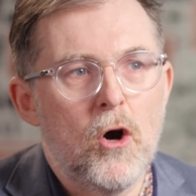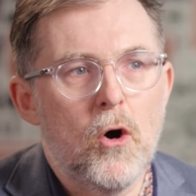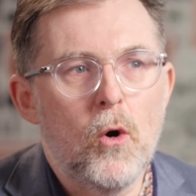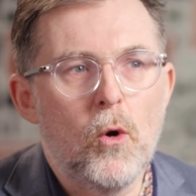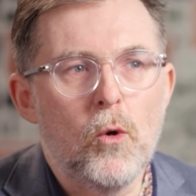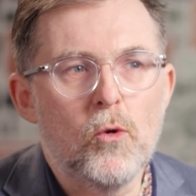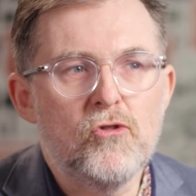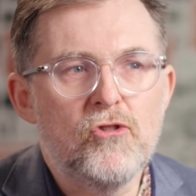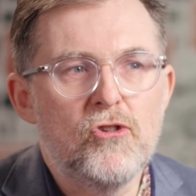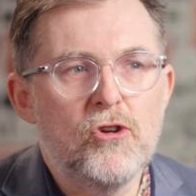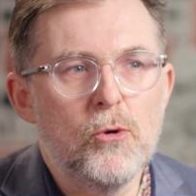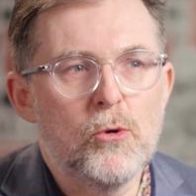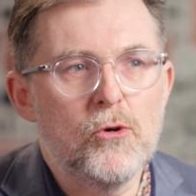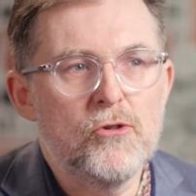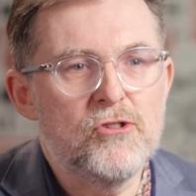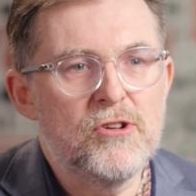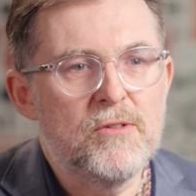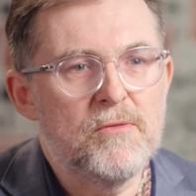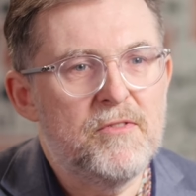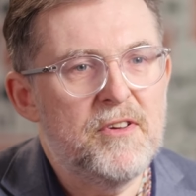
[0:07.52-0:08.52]
All
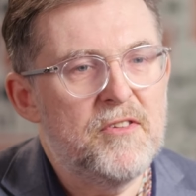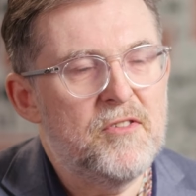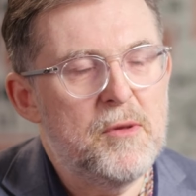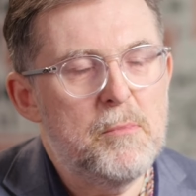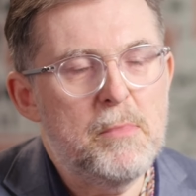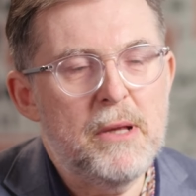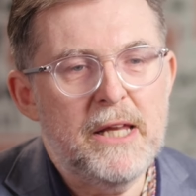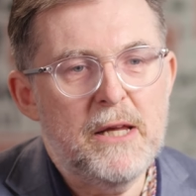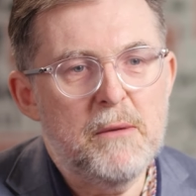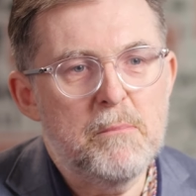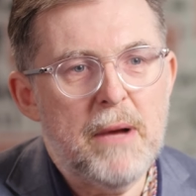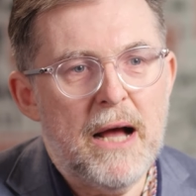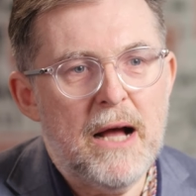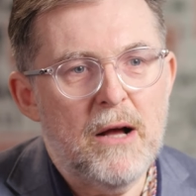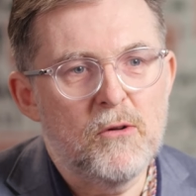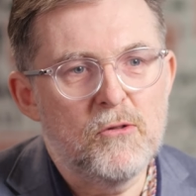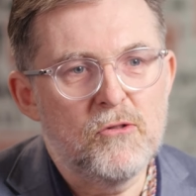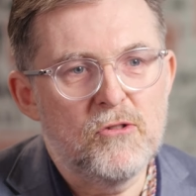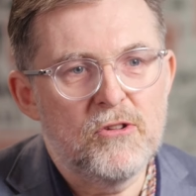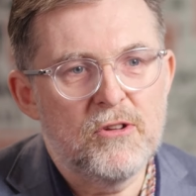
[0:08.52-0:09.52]
£250 billion
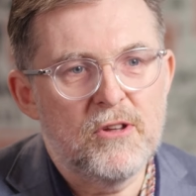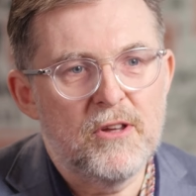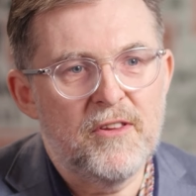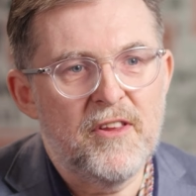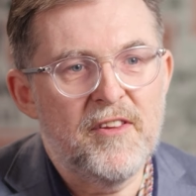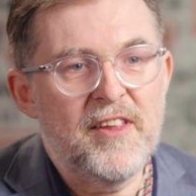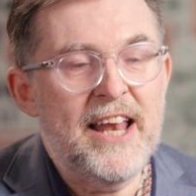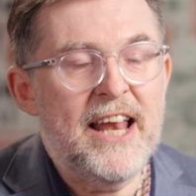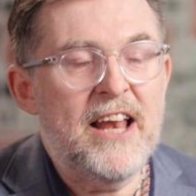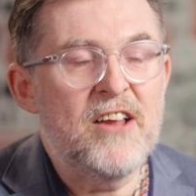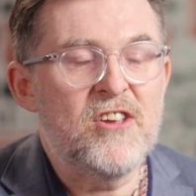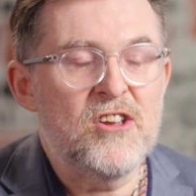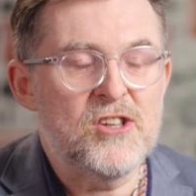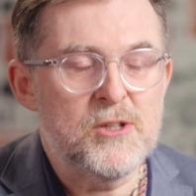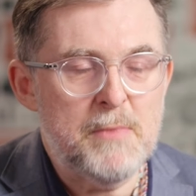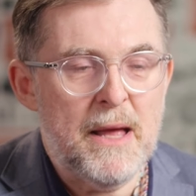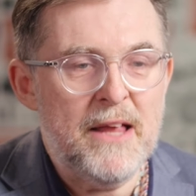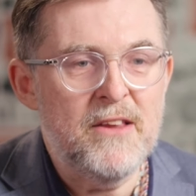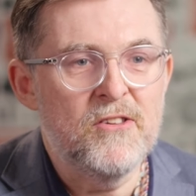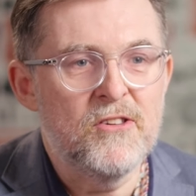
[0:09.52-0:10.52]
that the NHS
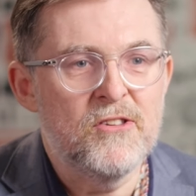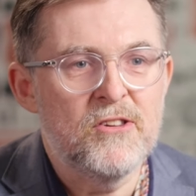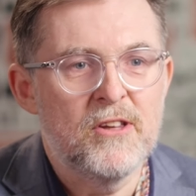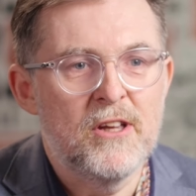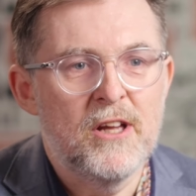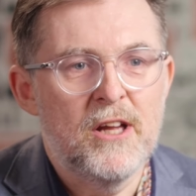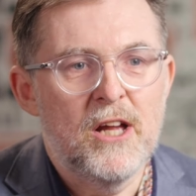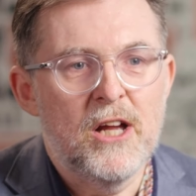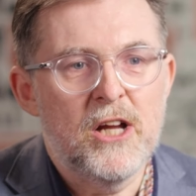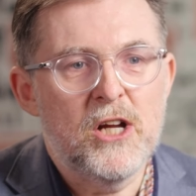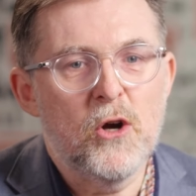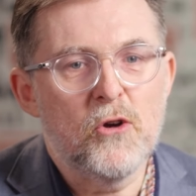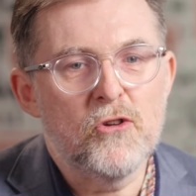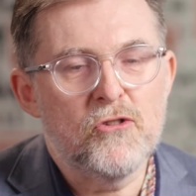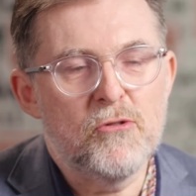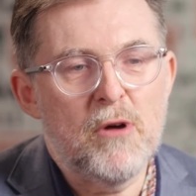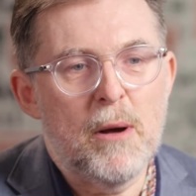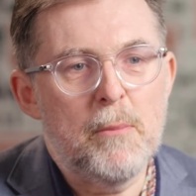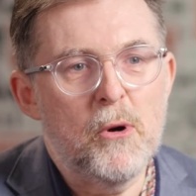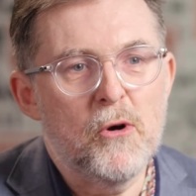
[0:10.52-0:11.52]
spends
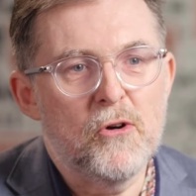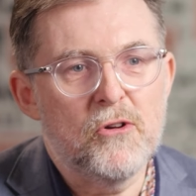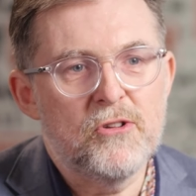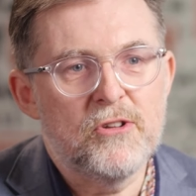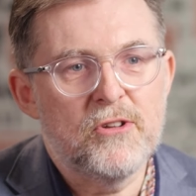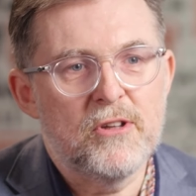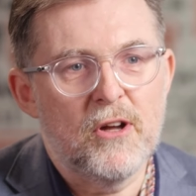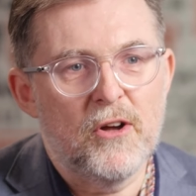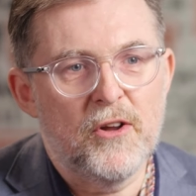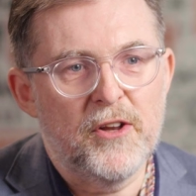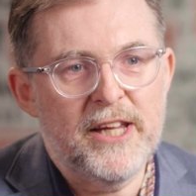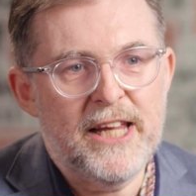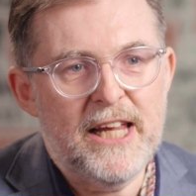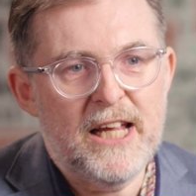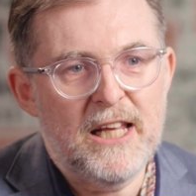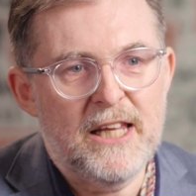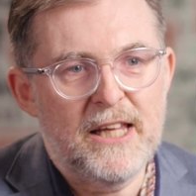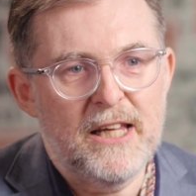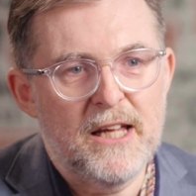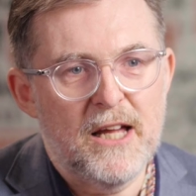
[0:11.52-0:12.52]
goes to our books on a
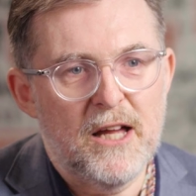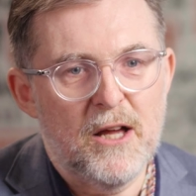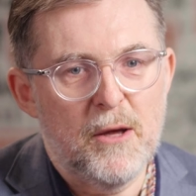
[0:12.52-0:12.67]
yearly